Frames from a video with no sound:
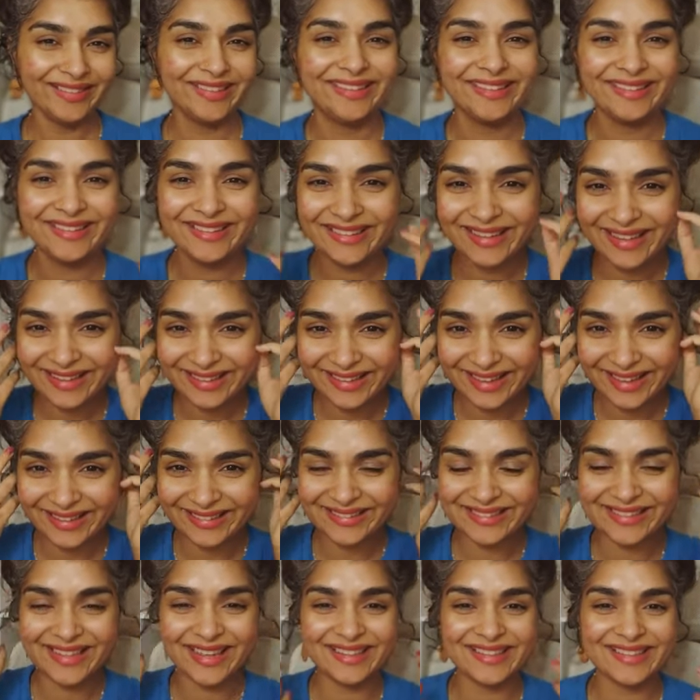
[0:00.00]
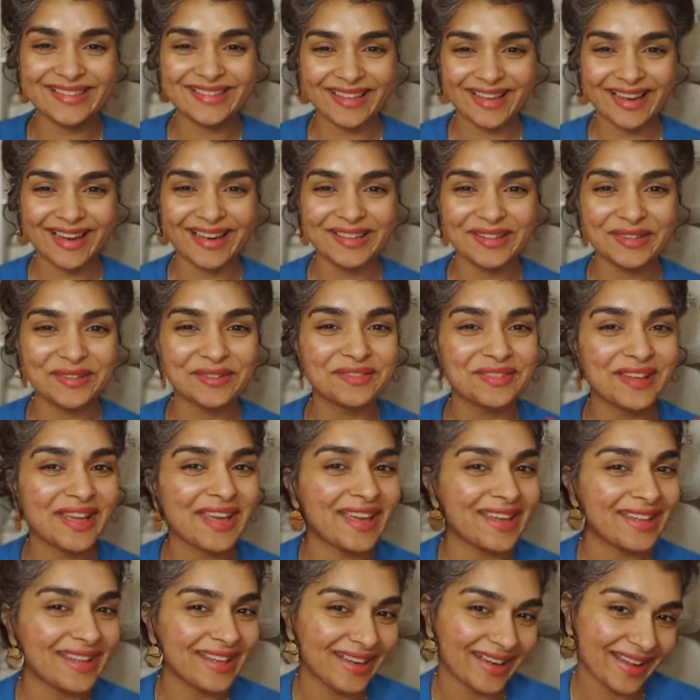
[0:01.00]
with it. Like that, that's the kind of
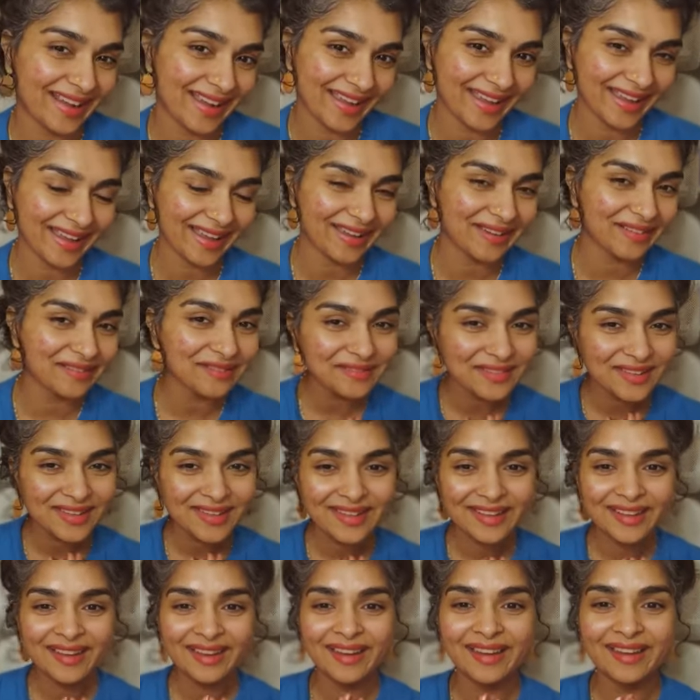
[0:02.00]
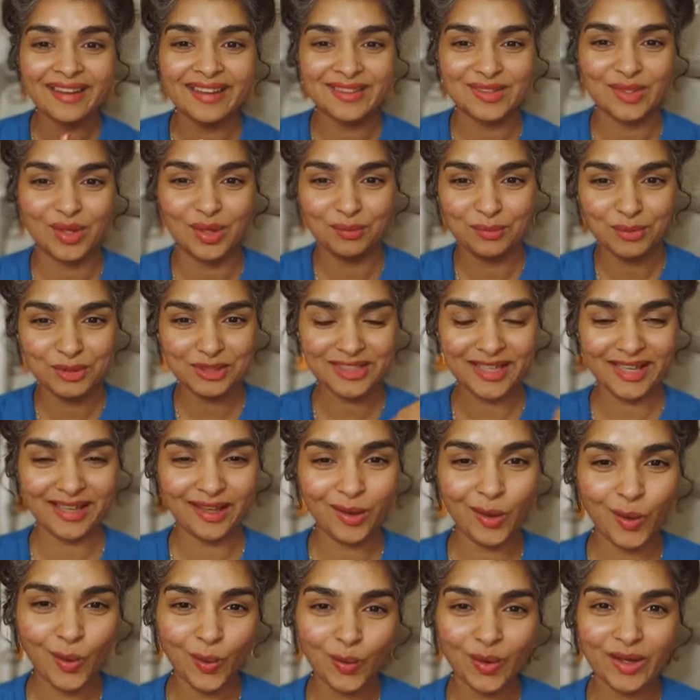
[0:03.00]
hair that I have. It's almost
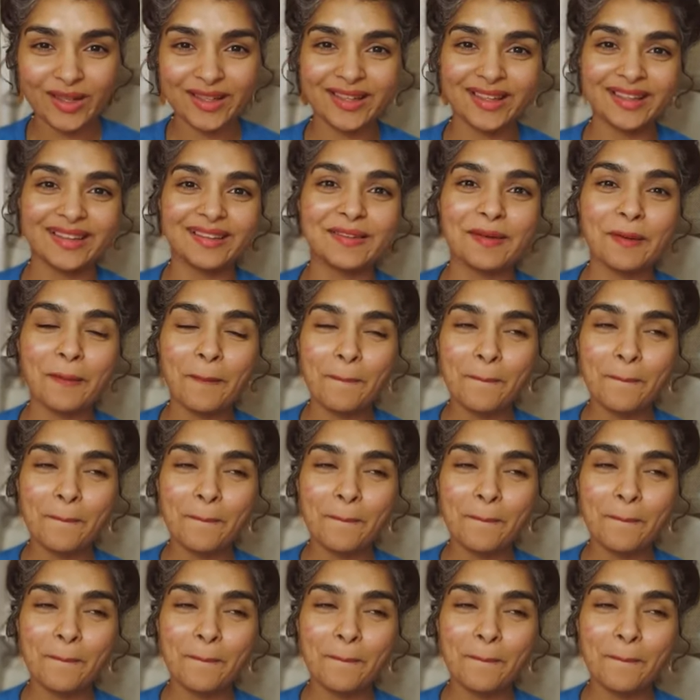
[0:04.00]
like coconut.